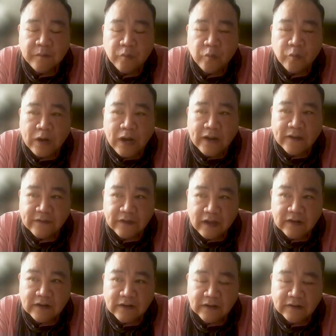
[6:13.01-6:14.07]
When I
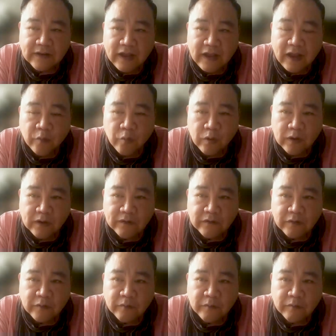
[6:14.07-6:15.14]
started this, I wanted
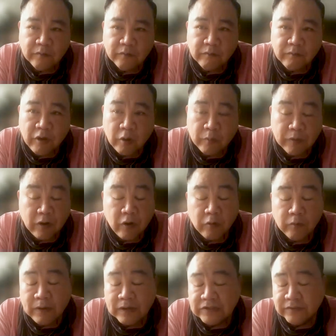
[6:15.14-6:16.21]
to help a whole
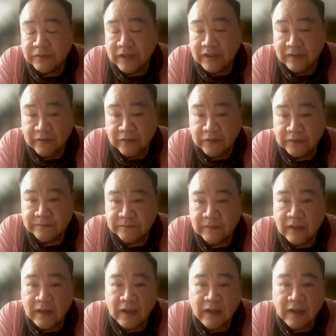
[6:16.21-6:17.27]
bunch of kids
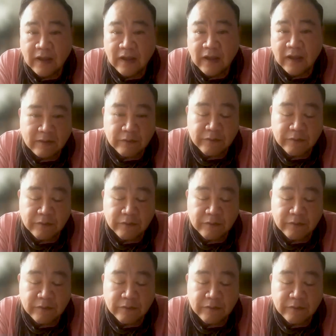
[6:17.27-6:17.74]
to have a